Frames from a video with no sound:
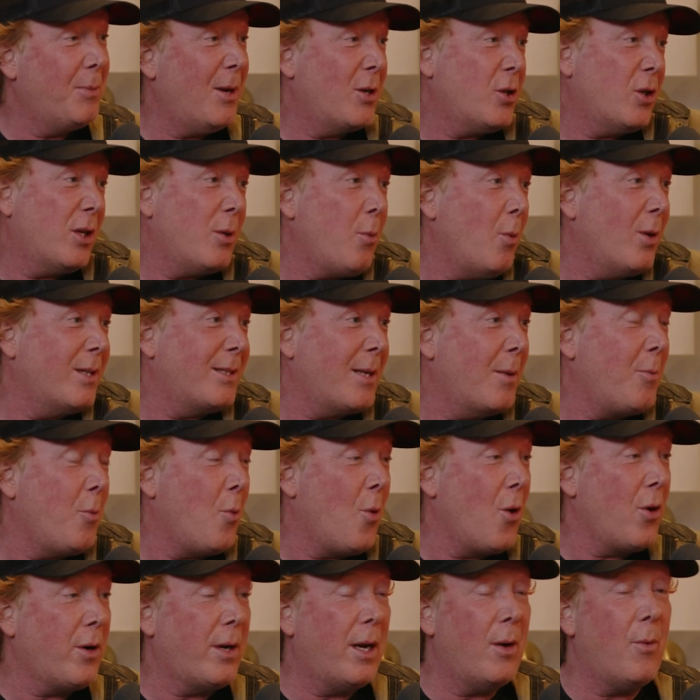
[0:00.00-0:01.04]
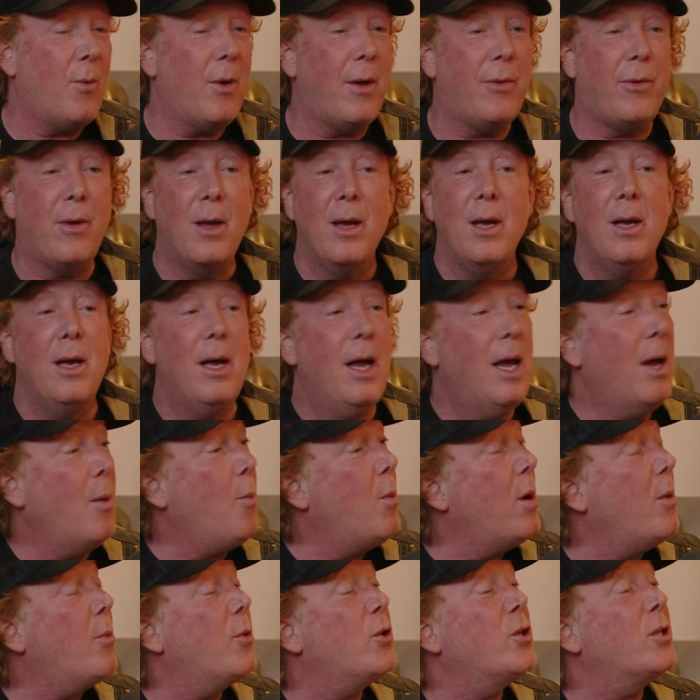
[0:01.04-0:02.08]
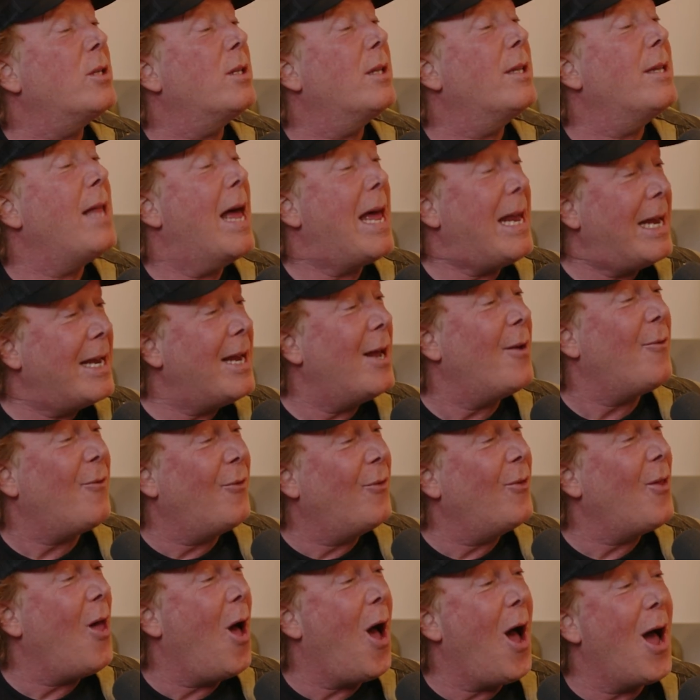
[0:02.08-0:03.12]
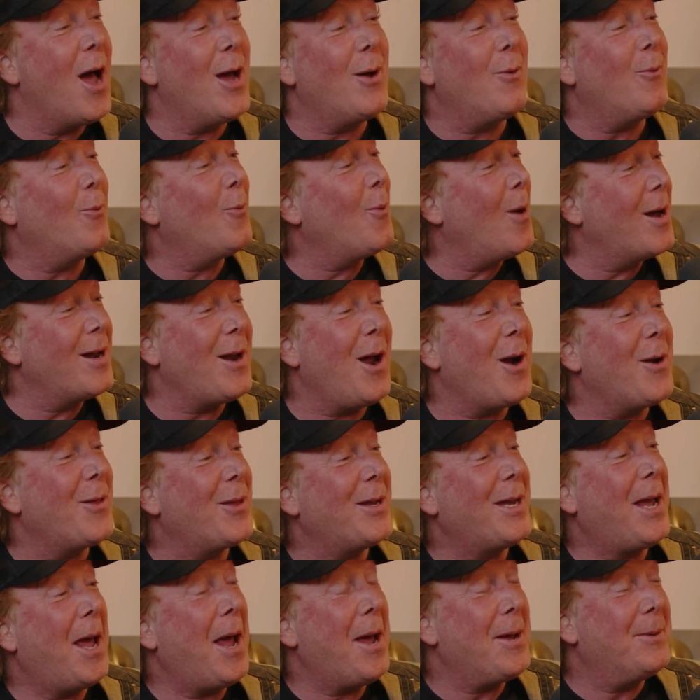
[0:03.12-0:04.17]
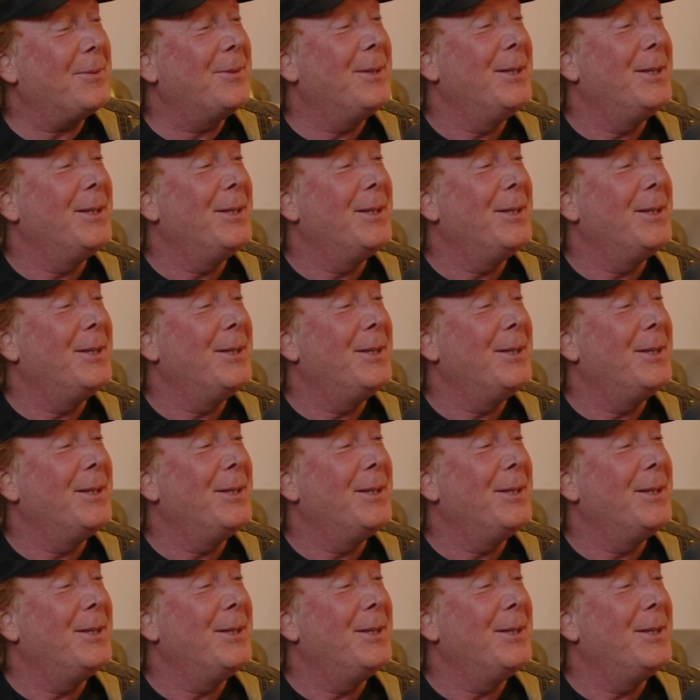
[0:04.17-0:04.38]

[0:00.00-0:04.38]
especially ones I'm working with. And we were just letting it fly right out of the gate.